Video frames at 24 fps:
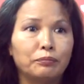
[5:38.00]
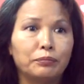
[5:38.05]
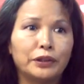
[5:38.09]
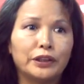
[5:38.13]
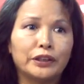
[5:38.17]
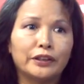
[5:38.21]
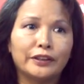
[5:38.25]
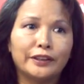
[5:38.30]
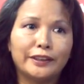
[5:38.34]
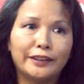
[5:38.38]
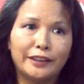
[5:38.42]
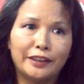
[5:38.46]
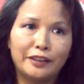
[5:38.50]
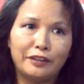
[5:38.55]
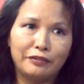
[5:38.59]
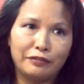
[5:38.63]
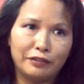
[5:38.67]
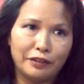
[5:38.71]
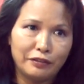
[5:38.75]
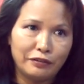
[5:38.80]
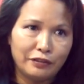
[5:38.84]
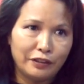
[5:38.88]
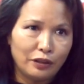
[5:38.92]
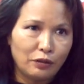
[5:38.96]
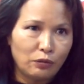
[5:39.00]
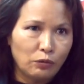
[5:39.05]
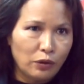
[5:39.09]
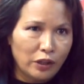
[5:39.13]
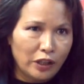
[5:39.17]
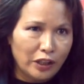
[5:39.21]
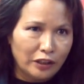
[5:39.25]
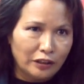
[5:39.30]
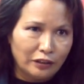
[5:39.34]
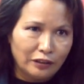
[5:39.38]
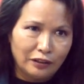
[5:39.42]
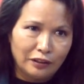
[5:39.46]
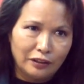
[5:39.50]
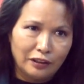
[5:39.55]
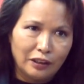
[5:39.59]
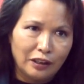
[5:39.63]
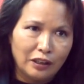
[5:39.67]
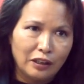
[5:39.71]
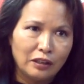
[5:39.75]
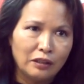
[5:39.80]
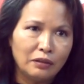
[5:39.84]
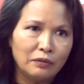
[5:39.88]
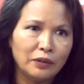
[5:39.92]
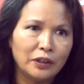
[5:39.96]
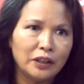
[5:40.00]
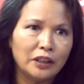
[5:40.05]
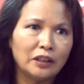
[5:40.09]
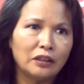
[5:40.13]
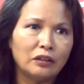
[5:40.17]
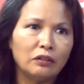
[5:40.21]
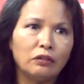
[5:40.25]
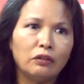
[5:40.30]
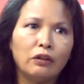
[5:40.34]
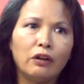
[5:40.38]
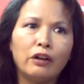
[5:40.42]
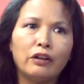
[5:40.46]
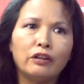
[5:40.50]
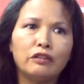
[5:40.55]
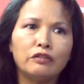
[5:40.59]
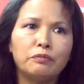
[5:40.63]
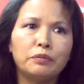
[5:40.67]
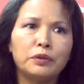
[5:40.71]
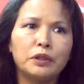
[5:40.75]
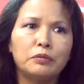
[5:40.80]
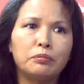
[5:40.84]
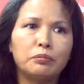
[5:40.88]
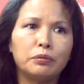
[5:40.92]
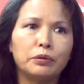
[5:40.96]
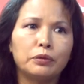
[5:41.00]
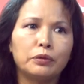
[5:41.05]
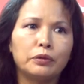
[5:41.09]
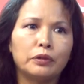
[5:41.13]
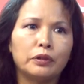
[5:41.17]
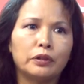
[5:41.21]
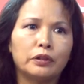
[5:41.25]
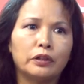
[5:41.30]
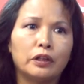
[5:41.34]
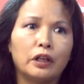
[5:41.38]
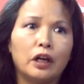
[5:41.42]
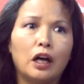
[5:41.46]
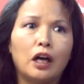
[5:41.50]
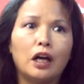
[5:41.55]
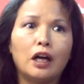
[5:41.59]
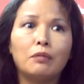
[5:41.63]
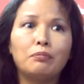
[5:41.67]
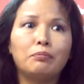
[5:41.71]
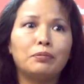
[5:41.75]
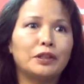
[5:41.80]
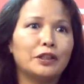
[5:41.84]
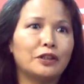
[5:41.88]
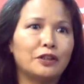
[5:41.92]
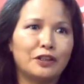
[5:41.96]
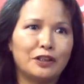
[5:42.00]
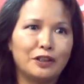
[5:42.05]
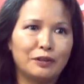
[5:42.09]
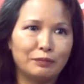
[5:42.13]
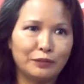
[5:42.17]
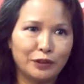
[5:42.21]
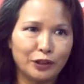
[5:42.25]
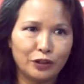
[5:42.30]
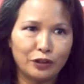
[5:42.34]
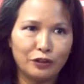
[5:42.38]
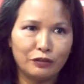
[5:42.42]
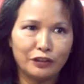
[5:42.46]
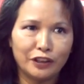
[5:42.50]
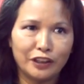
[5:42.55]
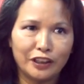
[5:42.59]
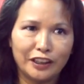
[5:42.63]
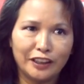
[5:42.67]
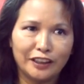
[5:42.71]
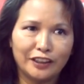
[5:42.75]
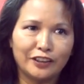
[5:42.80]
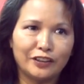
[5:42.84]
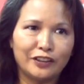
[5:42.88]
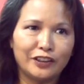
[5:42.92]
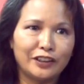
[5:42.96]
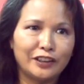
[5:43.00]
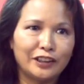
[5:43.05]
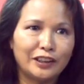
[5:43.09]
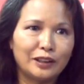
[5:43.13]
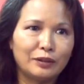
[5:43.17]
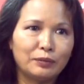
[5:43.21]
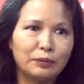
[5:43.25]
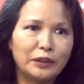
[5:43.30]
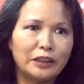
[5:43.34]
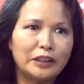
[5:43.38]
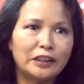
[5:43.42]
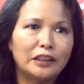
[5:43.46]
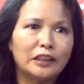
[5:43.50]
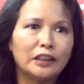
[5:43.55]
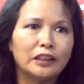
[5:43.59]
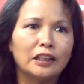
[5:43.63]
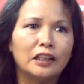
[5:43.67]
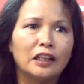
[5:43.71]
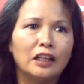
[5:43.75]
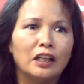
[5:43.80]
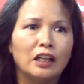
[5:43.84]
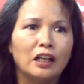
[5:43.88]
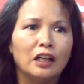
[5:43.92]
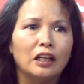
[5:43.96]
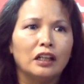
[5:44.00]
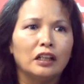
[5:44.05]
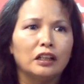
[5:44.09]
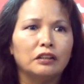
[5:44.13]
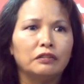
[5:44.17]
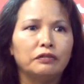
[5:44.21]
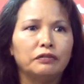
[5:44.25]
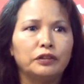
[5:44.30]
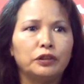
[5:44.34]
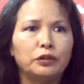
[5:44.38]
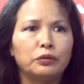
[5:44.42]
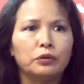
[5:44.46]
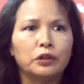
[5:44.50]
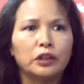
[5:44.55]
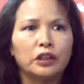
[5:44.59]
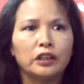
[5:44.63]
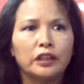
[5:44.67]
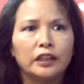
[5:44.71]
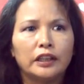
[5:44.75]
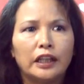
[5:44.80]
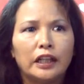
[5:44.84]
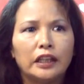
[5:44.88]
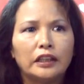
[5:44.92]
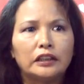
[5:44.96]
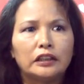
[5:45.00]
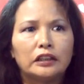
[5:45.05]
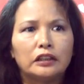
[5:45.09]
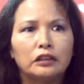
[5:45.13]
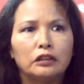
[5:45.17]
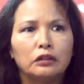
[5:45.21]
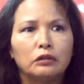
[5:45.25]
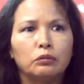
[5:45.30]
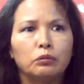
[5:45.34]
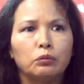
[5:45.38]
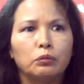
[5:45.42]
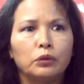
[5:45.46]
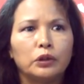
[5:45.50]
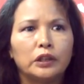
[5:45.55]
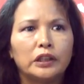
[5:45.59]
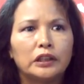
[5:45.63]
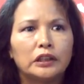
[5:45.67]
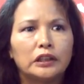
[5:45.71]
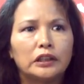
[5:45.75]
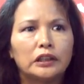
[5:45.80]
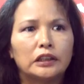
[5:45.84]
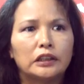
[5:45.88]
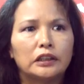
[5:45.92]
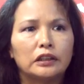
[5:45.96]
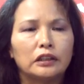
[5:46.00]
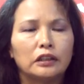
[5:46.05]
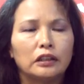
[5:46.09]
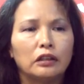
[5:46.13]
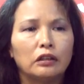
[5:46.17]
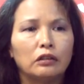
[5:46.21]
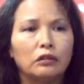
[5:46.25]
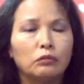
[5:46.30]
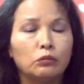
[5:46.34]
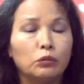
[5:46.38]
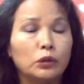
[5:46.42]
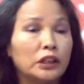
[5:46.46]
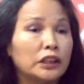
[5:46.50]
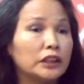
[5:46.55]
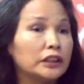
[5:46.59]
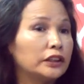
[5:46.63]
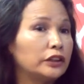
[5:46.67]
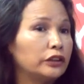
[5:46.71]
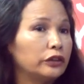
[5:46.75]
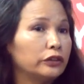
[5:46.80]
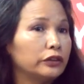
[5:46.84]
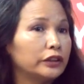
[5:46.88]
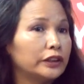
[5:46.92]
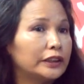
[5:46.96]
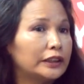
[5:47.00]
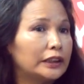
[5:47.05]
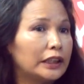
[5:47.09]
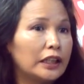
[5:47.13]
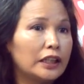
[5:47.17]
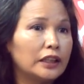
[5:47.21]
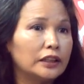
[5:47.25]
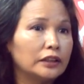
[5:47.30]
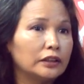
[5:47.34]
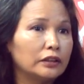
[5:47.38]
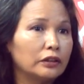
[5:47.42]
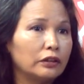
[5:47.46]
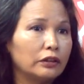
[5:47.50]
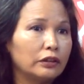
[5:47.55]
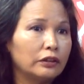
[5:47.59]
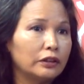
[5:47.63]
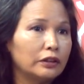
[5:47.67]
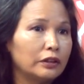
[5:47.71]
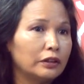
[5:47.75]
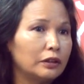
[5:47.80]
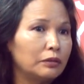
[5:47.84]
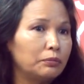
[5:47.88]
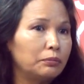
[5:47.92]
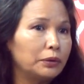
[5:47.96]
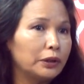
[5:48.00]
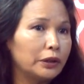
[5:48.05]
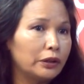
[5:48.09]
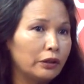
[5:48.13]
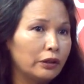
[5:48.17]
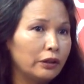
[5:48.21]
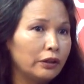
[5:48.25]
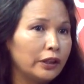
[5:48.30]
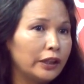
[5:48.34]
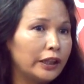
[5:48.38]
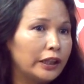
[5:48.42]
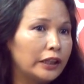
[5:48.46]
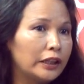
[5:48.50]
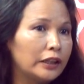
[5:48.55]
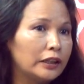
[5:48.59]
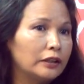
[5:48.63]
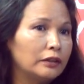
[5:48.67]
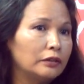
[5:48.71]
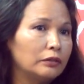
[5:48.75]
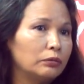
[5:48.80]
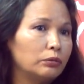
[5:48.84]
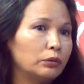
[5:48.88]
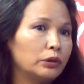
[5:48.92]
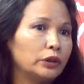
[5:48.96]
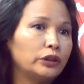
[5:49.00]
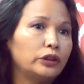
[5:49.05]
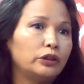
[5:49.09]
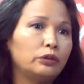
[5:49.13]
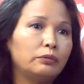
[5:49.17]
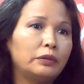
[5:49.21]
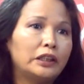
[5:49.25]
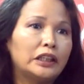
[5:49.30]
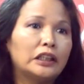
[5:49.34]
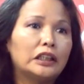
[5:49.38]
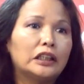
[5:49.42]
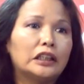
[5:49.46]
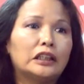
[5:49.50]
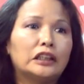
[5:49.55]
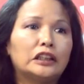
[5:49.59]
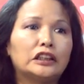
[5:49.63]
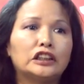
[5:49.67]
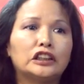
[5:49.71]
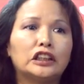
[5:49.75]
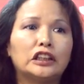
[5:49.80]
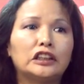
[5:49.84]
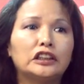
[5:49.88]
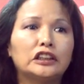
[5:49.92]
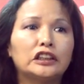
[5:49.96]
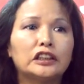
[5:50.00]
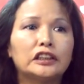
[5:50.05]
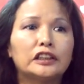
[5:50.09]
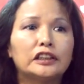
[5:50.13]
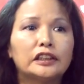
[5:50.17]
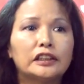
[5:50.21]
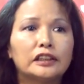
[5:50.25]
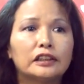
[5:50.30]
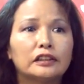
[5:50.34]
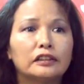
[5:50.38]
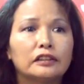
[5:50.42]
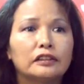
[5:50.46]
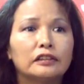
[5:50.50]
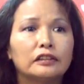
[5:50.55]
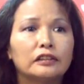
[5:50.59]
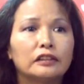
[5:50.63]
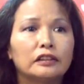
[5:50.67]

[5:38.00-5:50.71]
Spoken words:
Bill C-51. I mean, a lot of people are up in arms over it, so to speak. If you were elected, what is your stance on the bill, and will you make any changes?